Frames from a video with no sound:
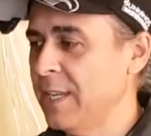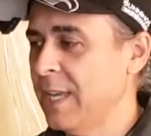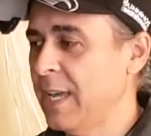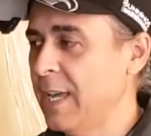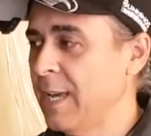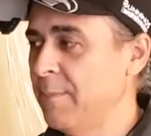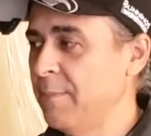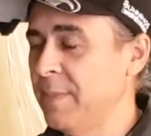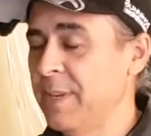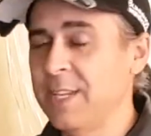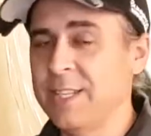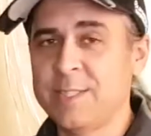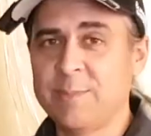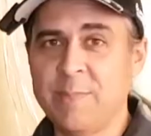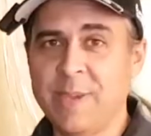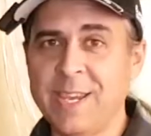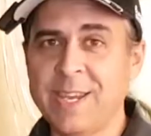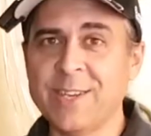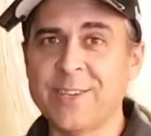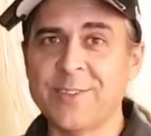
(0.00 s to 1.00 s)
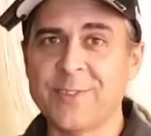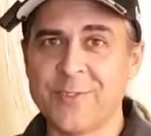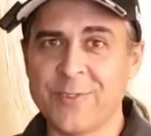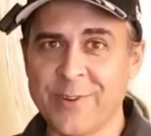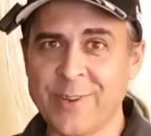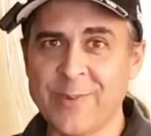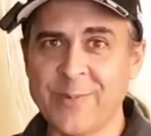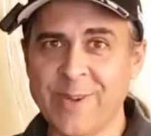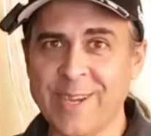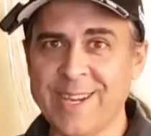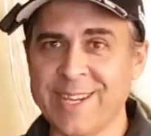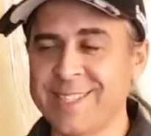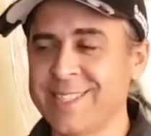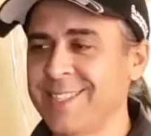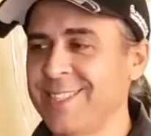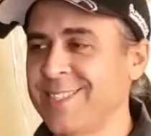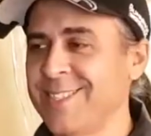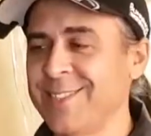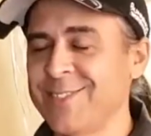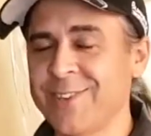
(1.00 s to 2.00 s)
um, it's been three
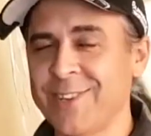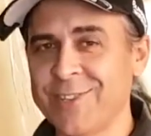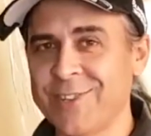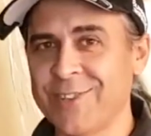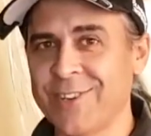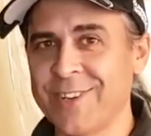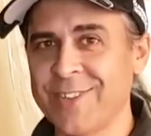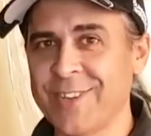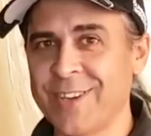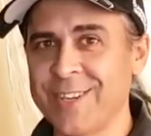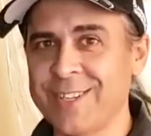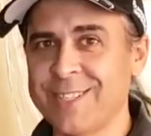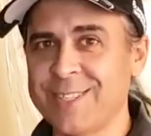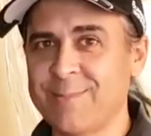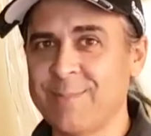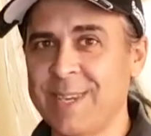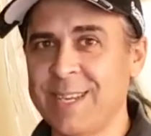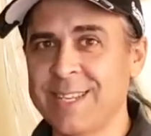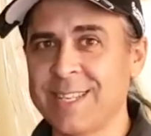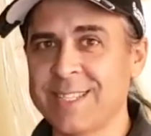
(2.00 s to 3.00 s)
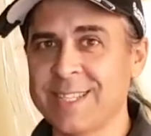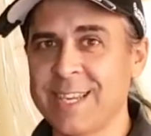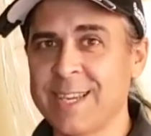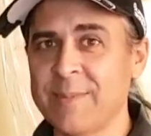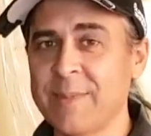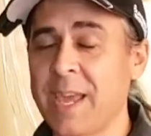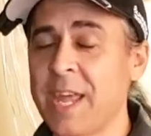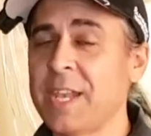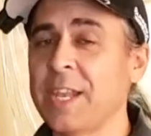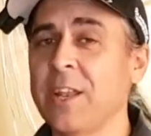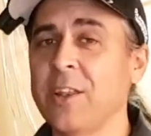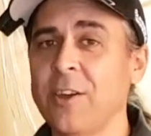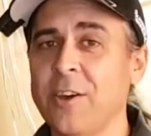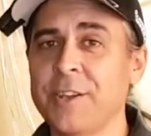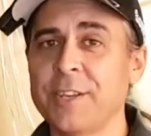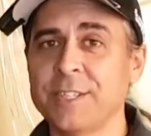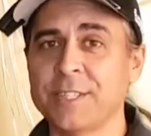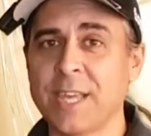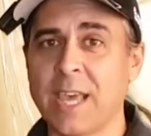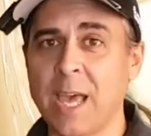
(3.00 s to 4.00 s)
weeks since I dried those speakers out, and a
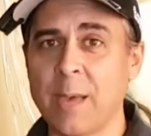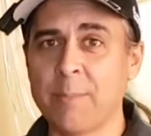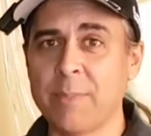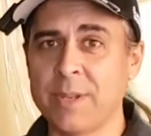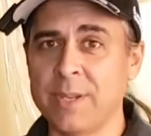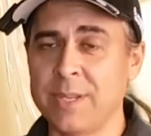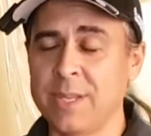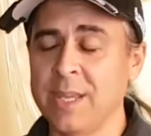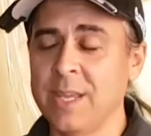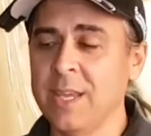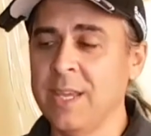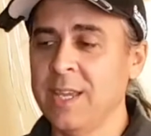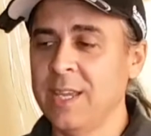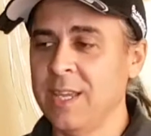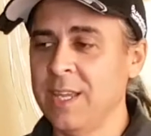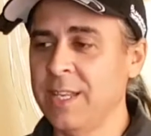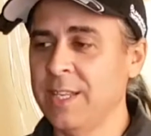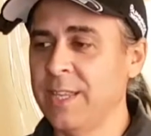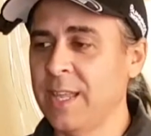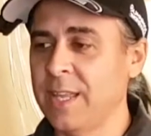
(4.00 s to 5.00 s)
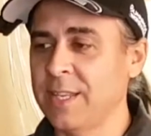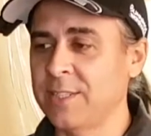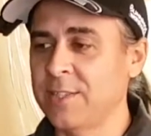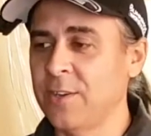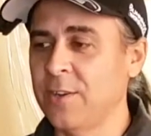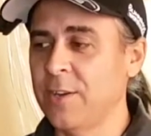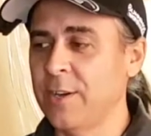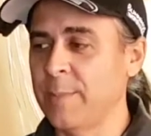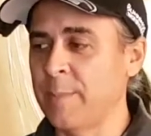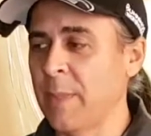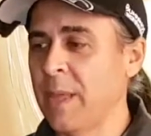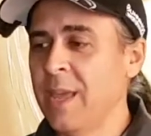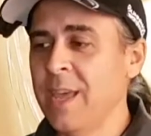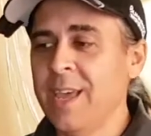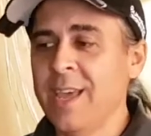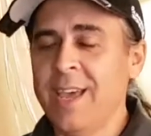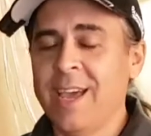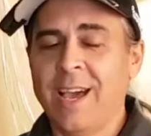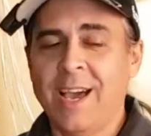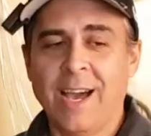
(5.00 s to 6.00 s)
lot has happened in that time.
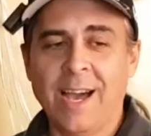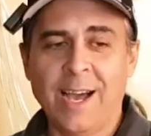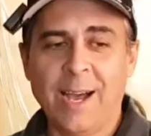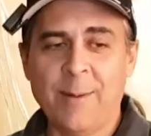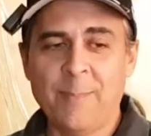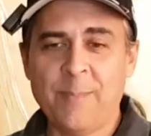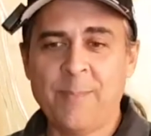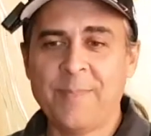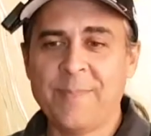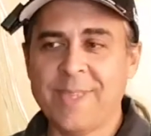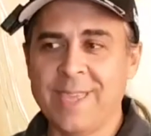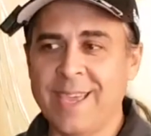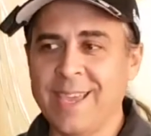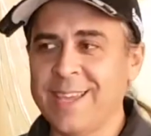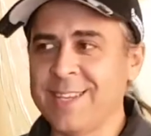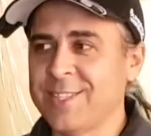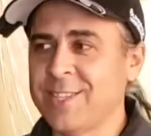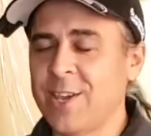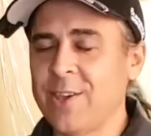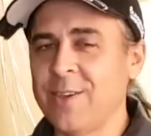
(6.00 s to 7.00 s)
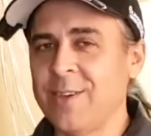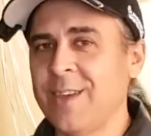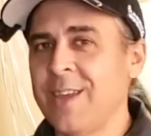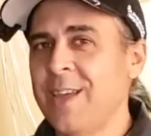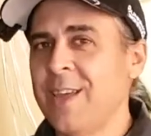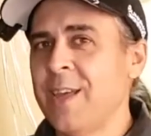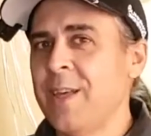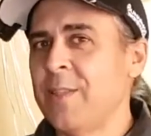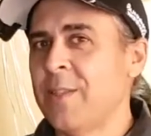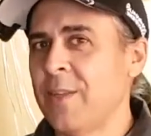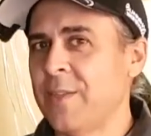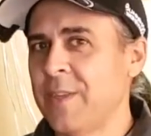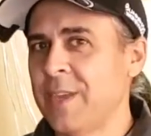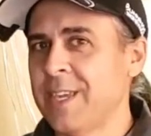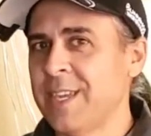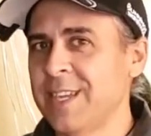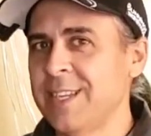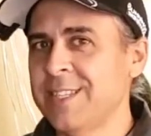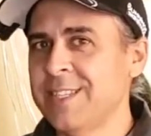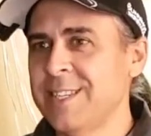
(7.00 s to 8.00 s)
Um, yeah, so the
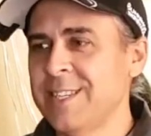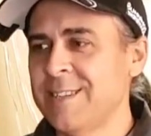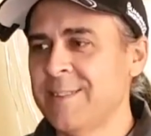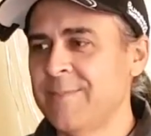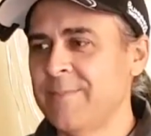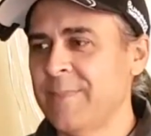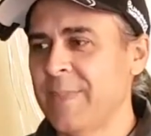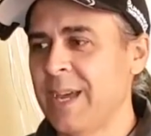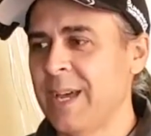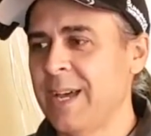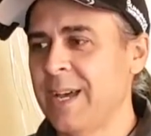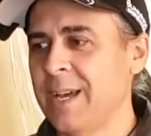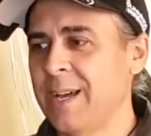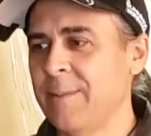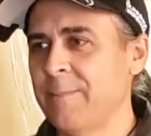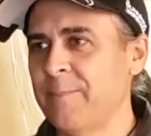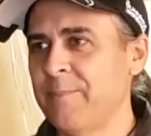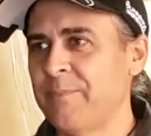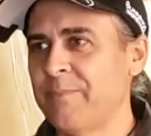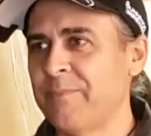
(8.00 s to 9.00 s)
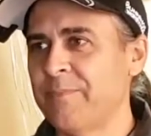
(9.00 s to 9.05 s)
thing is, um,